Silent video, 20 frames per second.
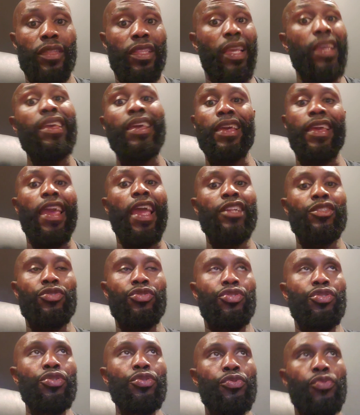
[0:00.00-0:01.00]
They get
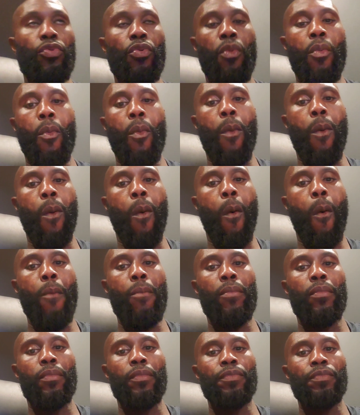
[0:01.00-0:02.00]
cancer too,
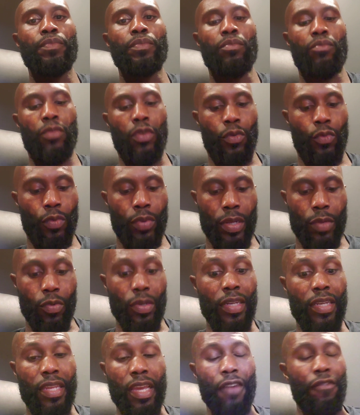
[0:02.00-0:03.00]
but
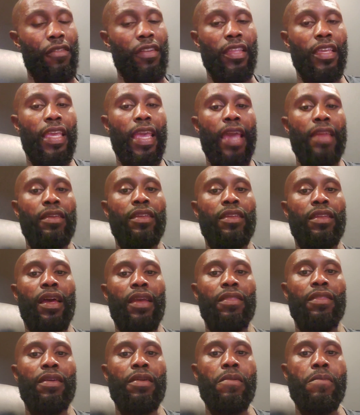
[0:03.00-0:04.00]
we definitely can't eat
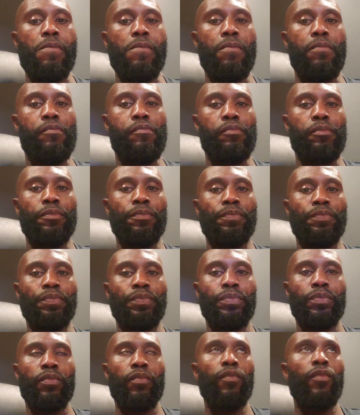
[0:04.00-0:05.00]
like that.
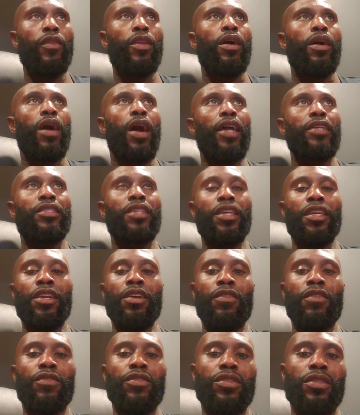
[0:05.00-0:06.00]
All right,
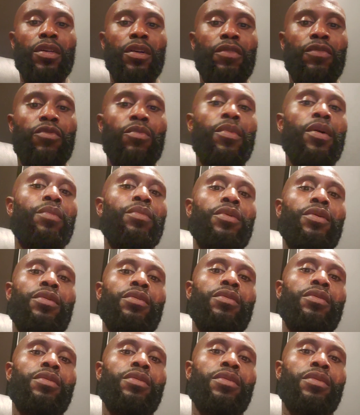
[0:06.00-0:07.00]
take care of yourself. Remember,
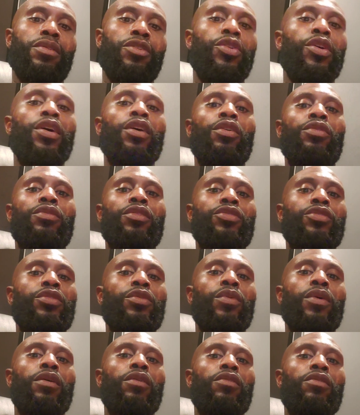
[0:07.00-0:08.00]
your health is
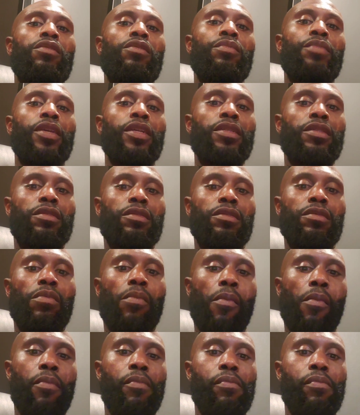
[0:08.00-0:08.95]
your wealth. Peace.